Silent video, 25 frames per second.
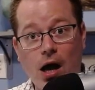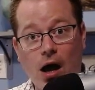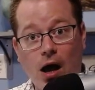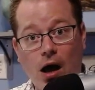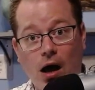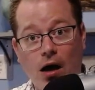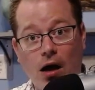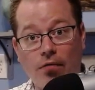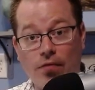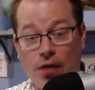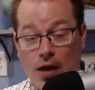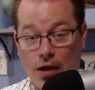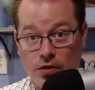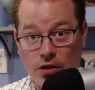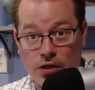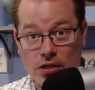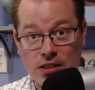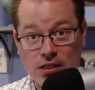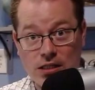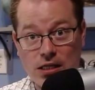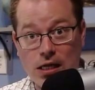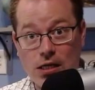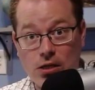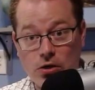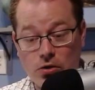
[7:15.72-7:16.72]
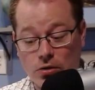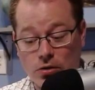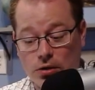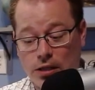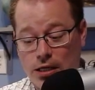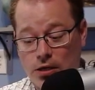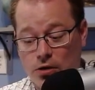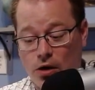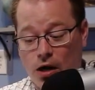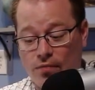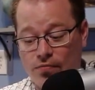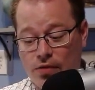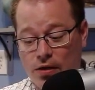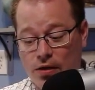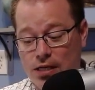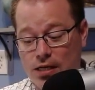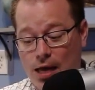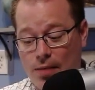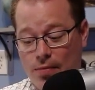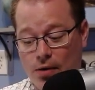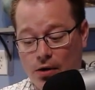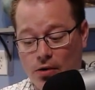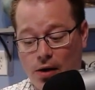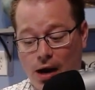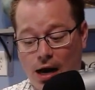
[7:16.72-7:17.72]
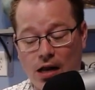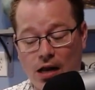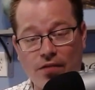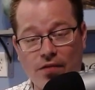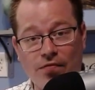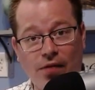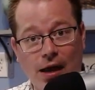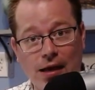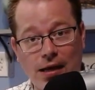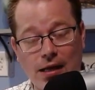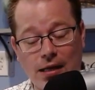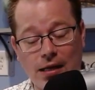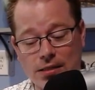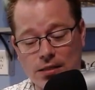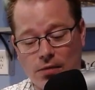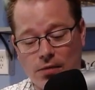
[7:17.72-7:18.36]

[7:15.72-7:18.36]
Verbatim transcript: of uh, the senior leader of the Democratic Finance